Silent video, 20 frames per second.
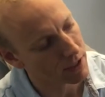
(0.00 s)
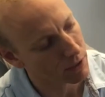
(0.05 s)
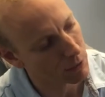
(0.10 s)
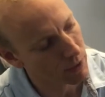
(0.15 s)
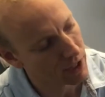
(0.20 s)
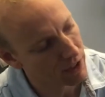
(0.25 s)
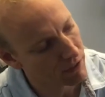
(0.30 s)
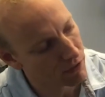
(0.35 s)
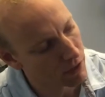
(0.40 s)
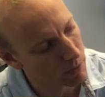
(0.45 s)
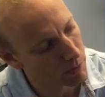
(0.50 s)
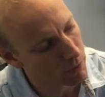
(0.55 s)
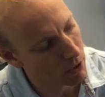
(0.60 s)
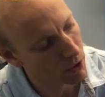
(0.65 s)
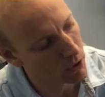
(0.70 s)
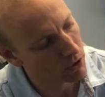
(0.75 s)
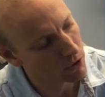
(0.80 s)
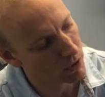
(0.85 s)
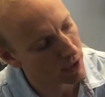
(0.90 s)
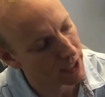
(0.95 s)
like we have the
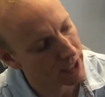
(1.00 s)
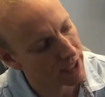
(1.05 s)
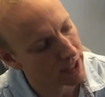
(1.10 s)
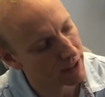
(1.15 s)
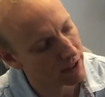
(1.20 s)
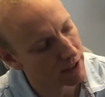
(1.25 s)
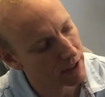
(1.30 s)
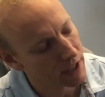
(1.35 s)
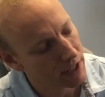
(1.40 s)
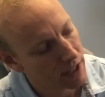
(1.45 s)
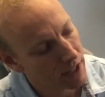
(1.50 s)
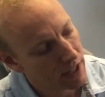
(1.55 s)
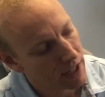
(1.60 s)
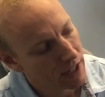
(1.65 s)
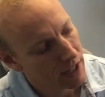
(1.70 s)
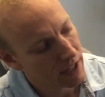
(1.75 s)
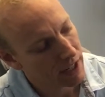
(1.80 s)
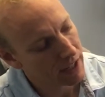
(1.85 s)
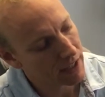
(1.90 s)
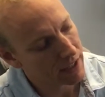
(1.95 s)
bone right here,
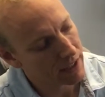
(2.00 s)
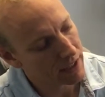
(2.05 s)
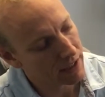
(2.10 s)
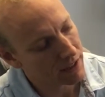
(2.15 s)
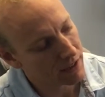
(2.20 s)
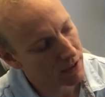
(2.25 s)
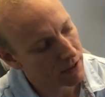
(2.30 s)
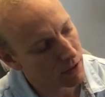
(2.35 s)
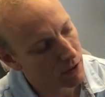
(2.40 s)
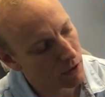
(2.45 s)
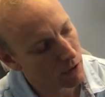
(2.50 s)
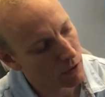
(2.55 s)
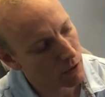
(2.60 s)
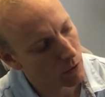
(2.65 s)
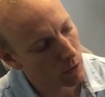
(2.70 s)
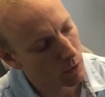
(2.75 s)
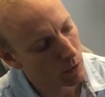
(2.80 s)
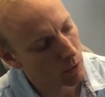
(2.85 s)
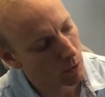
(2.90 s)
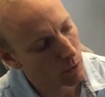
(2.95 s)
and
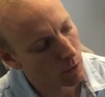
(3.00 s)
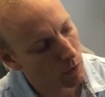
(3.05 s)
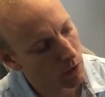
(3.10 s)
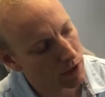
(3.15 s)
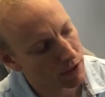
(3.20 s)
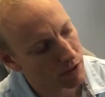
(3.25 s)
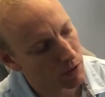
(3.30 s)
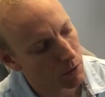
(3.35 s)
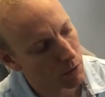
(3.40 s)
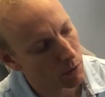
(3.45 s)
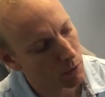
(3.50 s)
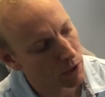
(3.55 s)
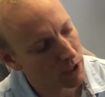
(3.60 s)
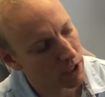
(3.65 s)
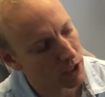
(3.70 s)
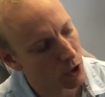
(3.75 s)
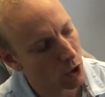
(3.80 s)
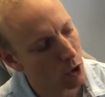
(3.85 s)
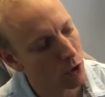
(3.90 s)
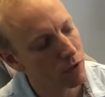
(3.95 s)
it's
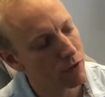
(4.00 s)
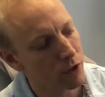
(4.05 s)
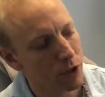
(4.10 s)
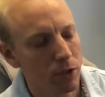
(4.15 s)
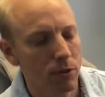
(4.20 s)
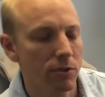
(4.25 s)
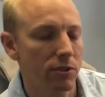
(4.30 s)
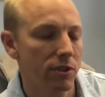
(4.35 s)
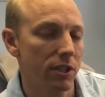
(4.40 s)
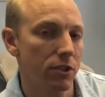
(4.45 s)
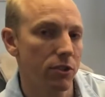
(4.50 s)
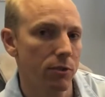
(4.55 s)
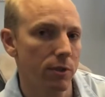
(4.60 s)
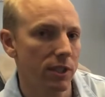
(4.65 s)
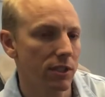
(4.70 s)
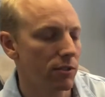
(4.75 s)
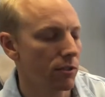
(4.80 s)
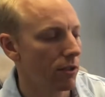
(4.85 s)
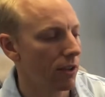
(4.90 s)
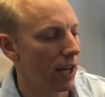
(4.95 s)
really an overuse
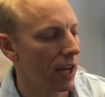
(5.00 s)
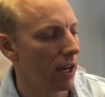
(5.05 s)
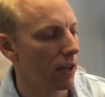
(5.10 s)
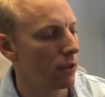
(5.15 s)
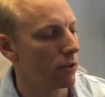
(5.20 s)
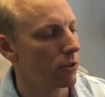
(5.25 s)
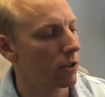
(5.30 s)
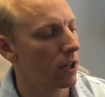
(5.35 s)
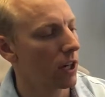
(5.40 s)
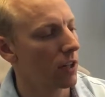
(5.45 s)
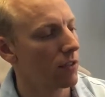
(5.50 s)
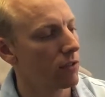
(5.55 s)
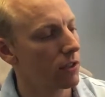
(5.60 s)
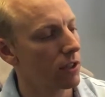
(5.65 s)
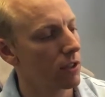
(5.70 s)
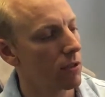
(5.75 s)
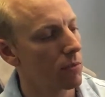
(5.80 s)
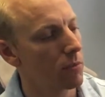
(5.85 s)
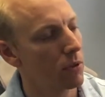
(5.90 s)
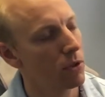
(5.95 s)
injury. So the outer
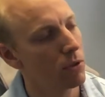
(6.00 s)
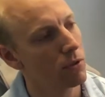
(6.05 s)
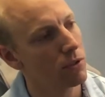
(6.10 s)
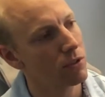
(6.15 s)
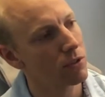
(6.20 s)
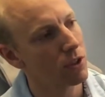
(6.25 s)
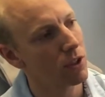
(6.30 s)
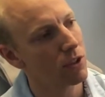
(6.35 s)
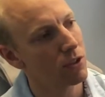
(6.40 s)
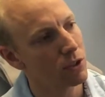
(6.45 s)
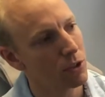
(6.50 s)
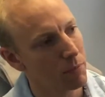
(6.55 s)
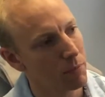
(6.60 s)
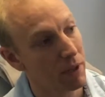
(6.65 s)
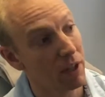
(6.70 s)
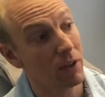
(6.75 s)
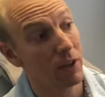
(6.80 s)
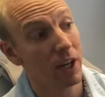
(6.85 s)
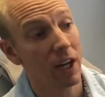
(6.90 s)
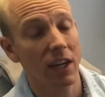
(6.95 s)
covering of the bone is called your
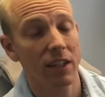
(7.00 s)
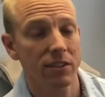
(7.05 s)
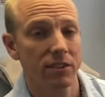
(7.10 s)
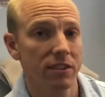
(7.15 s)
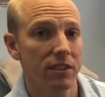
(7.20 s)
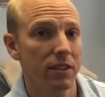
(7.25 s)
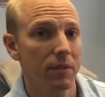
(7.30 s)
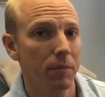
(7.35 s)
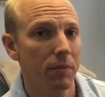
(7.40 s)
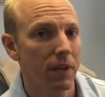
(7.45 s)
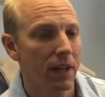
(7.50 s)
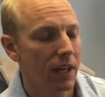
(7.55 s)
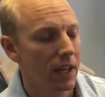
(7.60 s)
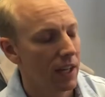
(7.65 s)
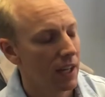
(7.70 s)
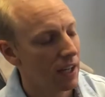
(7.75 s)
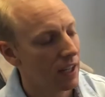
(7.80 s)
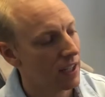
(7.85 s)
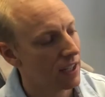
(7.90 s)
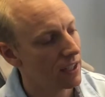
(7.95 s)
periosteum,
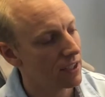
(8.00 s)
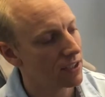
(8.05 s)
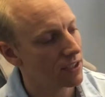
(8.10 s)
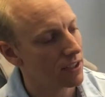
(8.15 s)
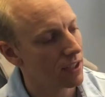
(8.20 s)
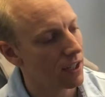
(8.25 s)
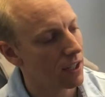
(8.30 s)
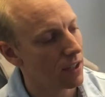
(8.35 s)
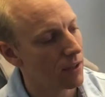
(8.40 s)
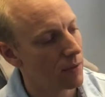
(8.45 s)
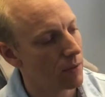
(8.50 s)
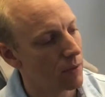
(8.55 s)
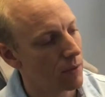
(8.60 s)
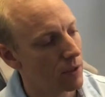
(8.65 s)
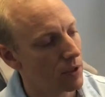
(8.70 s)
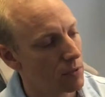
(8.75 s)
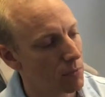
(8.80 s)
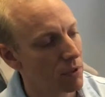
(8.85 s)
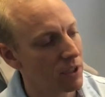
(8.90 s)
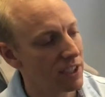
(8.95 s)
and it's
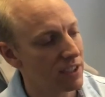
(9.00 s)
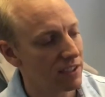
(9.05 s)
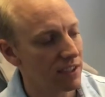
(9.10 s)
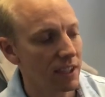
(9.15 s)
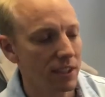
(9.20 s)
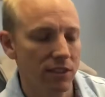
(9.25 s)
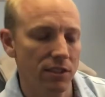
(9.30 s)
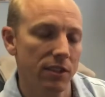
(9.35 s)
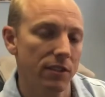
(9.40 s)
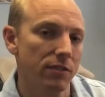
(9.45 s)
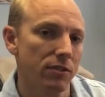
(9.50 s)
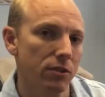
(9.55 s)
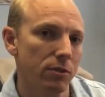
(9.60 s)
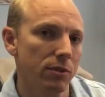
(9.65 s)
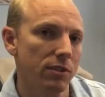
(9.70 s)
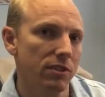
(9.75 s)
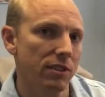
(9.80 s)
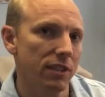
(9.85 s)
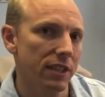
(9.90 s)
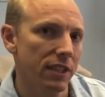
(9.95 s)
pretty sensitive. So
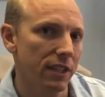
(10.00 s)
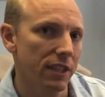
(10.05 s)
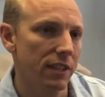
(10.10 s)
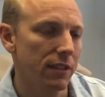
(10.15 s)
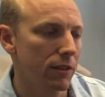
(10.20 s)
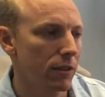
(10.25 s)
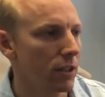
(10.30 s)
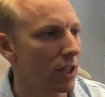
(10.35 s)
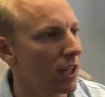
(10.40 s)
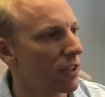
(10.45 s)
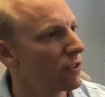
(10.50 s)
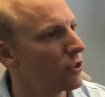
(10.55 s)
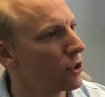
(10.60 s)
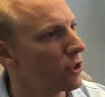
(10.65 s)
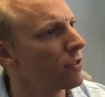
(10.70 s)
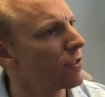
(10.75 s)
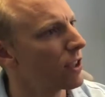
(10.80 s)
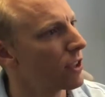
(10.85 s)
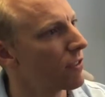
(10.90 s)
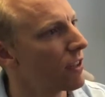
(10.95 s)
it's like a lot of
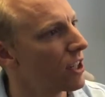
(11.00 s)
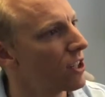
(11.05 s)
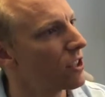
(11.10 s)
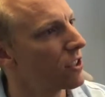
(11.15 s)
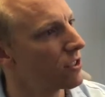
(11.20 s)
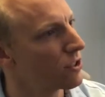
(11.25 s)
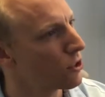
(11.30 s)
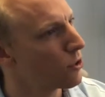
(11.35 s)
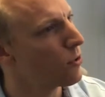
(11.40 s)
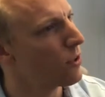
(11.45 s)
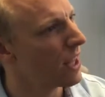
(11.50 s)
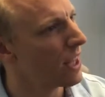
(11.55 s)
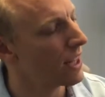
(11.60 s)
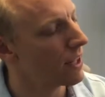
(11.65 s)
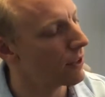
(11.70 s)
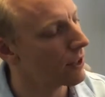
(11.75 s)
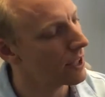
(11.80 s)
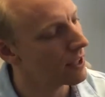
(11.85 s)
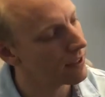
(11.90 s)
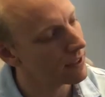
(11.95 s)
nerve innervations to that
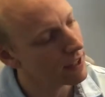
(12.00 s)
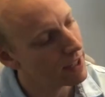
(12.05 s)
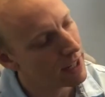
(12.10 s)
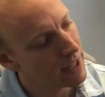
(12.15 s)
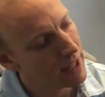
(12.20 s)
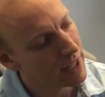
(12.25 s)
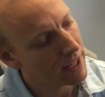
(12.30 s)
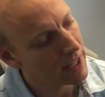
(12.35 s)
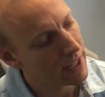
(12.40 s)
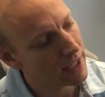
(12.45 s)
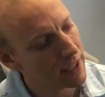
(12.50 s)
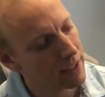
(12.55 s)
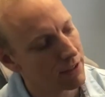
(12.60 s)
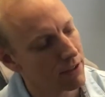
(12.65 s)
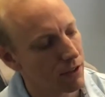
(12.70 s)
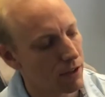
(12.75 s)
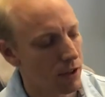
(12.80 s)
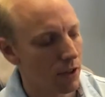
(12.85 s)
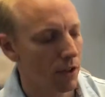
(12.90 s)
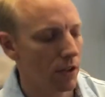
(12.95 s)
area, and
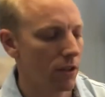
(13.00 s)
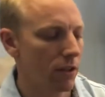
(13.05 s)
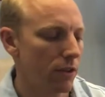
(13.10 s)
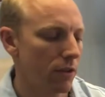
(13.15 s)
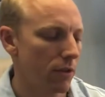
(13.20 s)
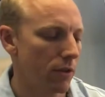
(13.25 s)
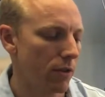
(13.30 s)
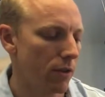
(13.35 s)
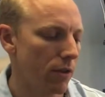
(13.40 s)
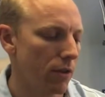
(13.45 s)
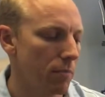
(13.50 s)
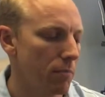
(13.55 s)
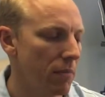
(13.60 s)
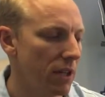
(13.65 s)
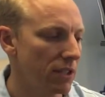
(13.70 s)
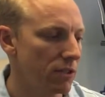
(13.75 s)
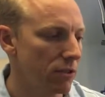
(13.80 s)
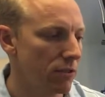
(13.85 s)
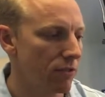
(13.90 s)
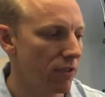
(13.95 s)
the
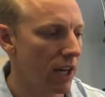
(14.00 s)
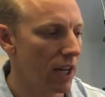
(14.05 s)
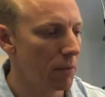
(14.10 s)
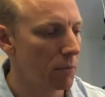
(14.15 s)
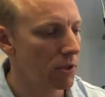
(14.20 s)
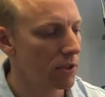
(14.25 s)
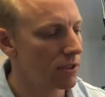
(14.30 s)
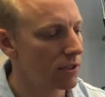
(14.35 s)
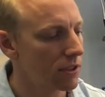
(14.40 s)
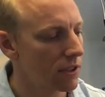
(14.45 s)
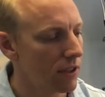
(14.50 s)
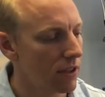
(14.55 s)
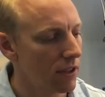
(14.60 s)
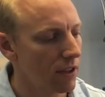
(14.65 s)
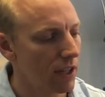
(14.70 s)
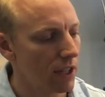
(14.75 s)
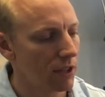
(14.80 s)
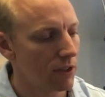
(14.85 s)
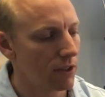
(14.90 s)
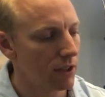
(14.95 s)
muscle fibers
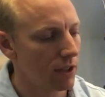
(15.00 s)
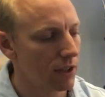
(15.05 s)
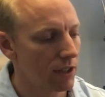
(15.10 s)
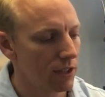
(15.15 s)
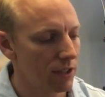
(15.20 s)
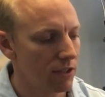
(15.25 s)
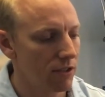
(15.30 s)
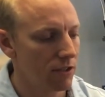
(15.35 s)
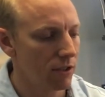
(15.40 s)
that are